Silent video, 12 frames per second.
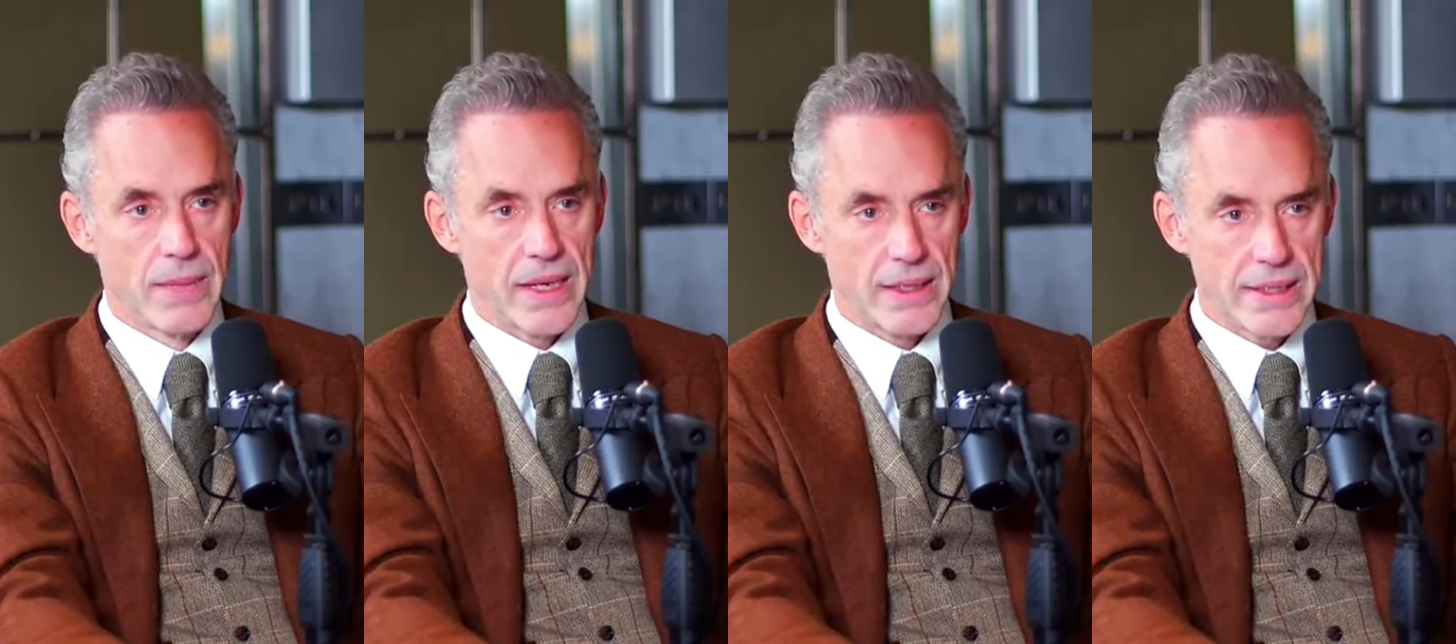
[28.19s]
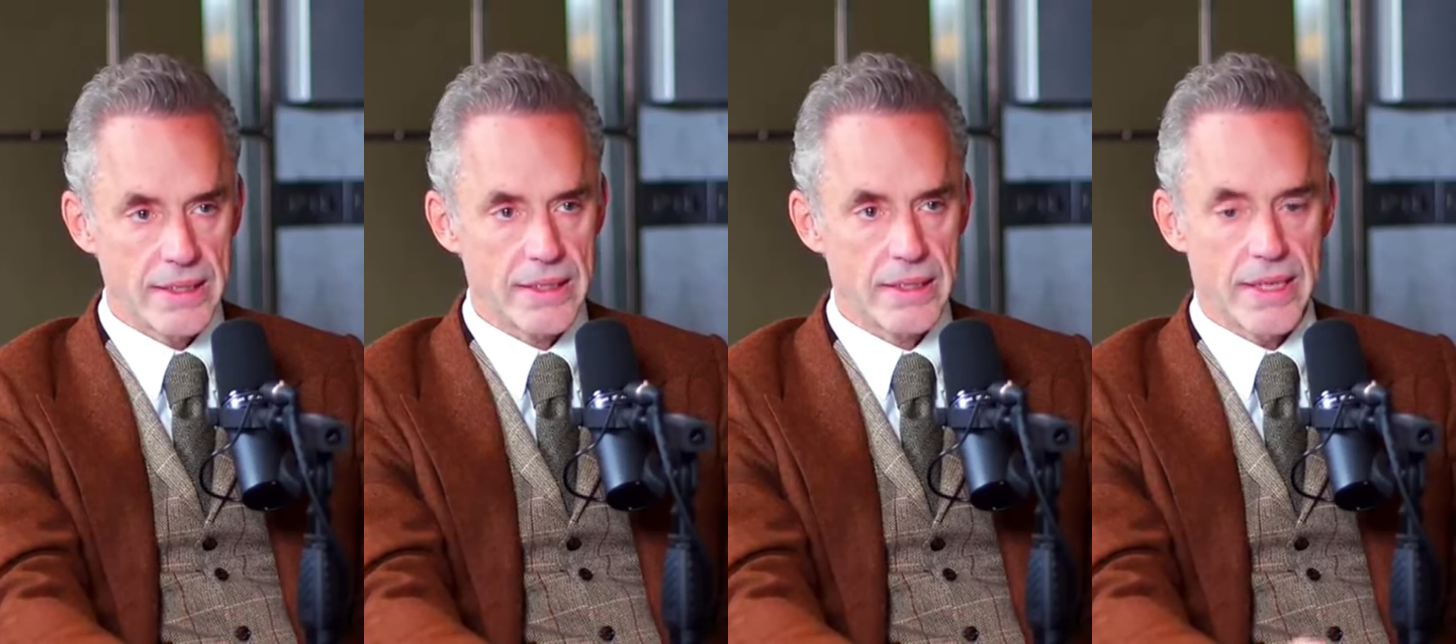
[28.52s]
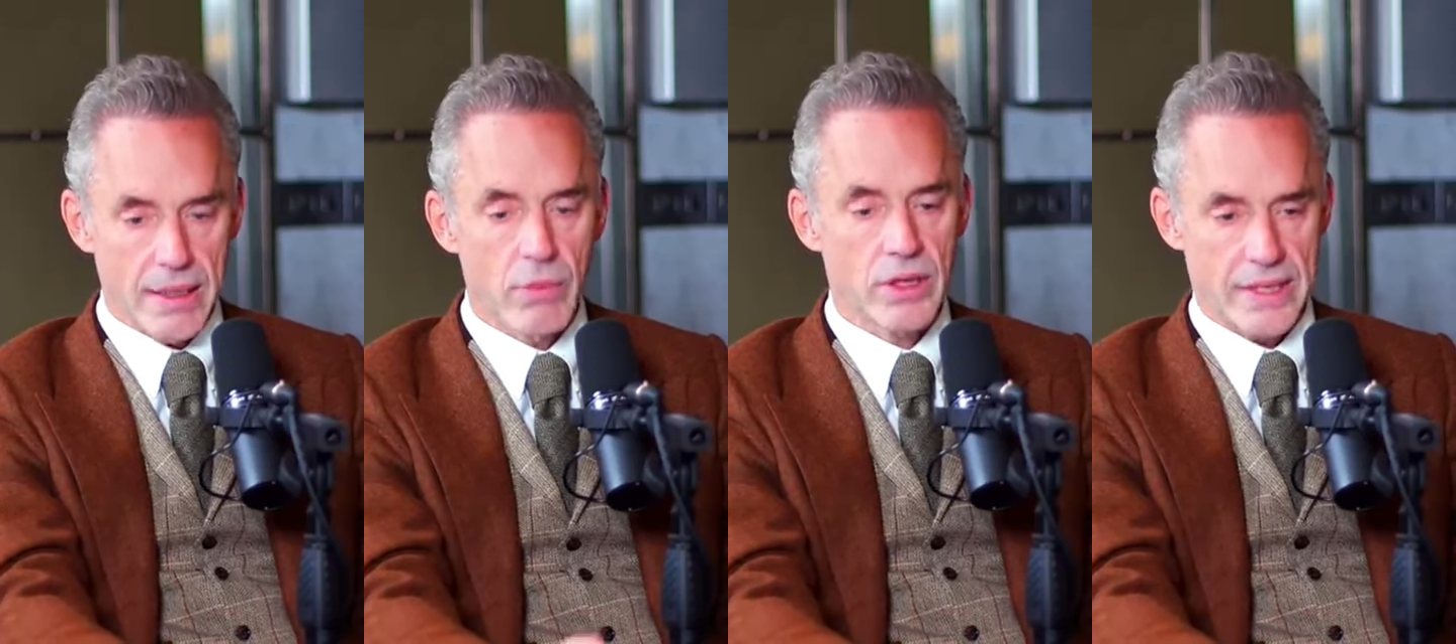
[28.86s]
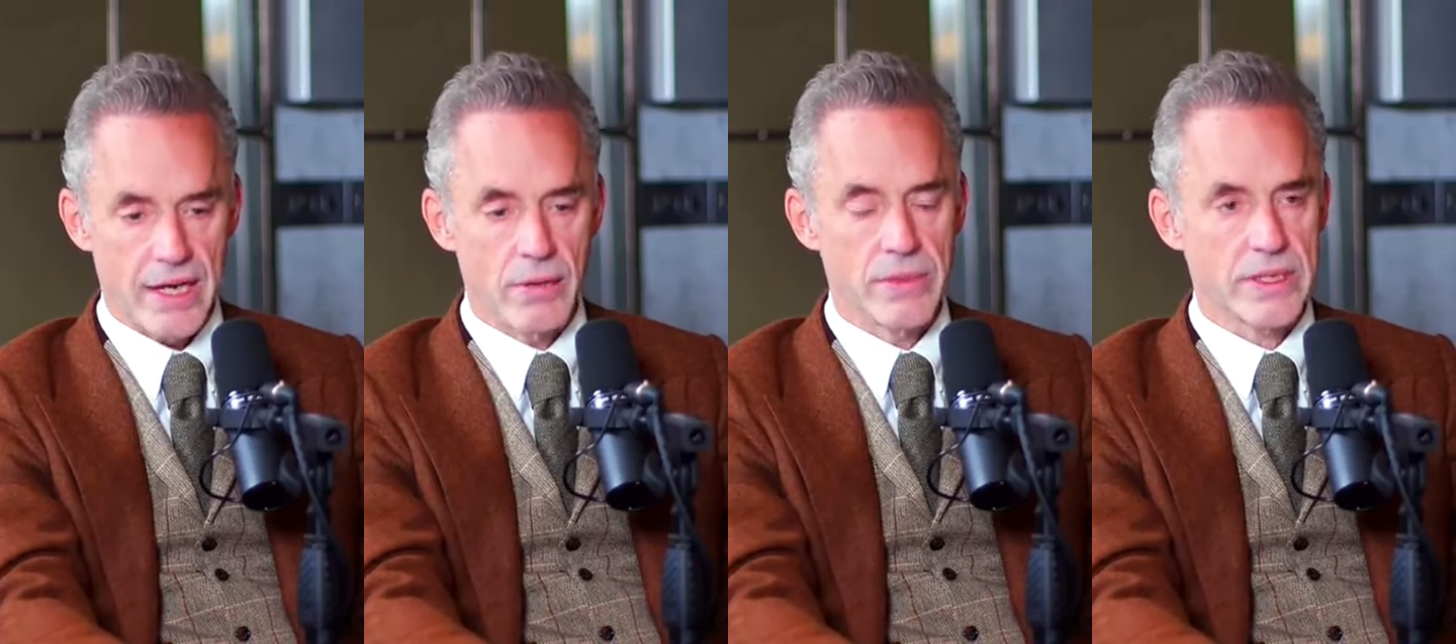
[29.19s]
and listen, they will
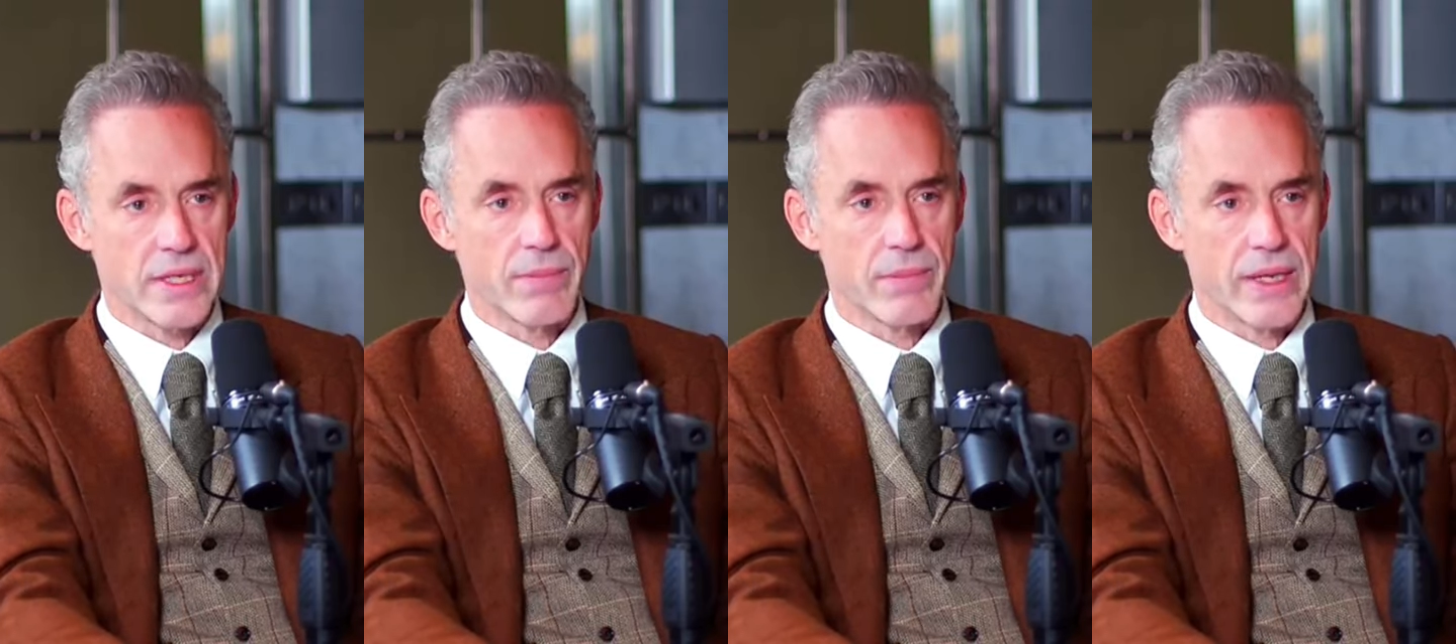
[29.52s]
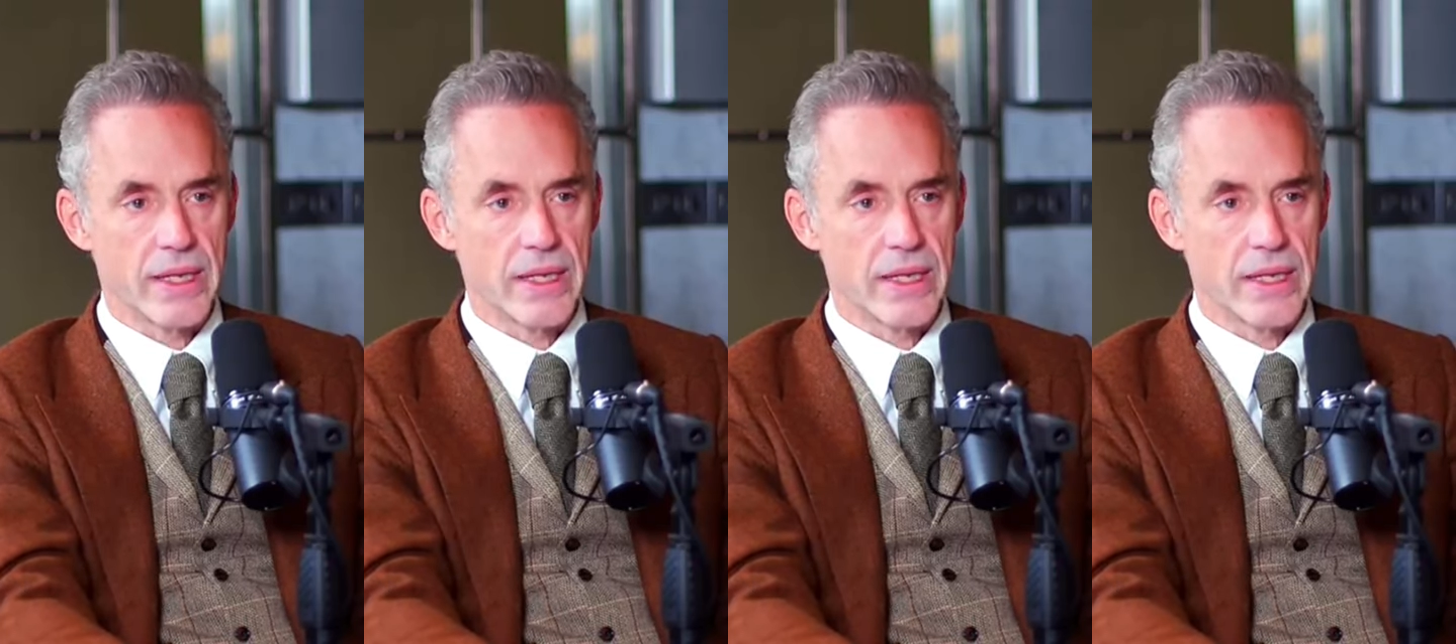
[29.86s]
tell me something